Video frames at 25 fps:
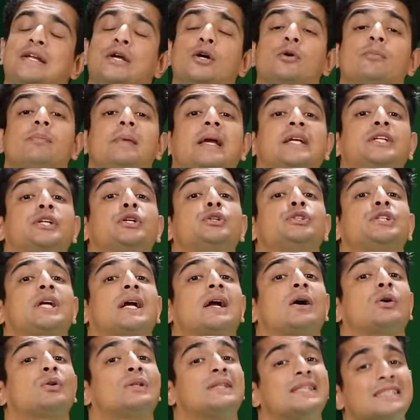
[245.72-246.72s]
video, make sure you
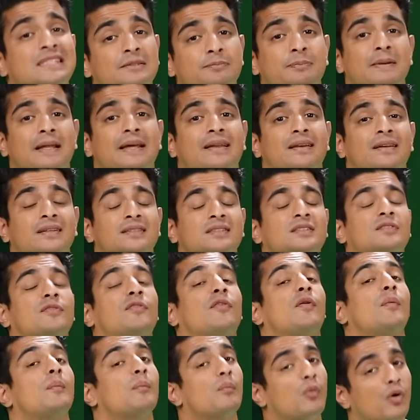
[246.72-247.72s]
check out this playlist
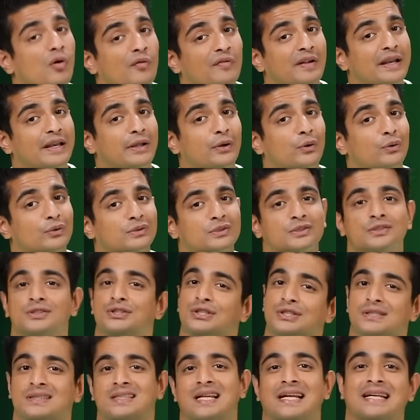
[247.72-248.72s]
for more
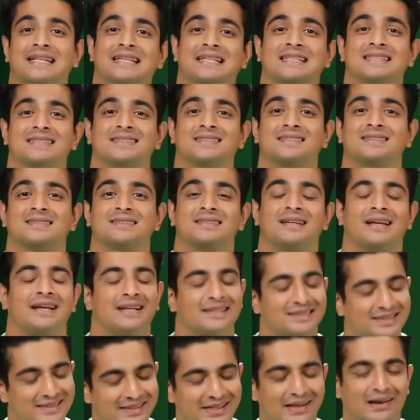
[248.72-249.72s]
videos just like this.
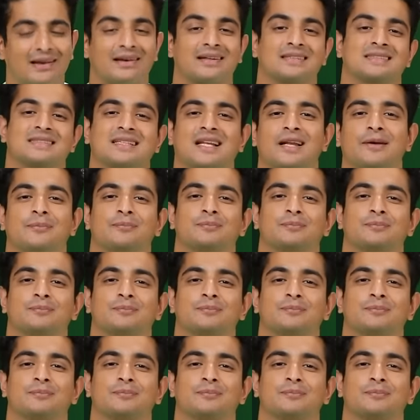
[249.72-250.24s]
It's TRS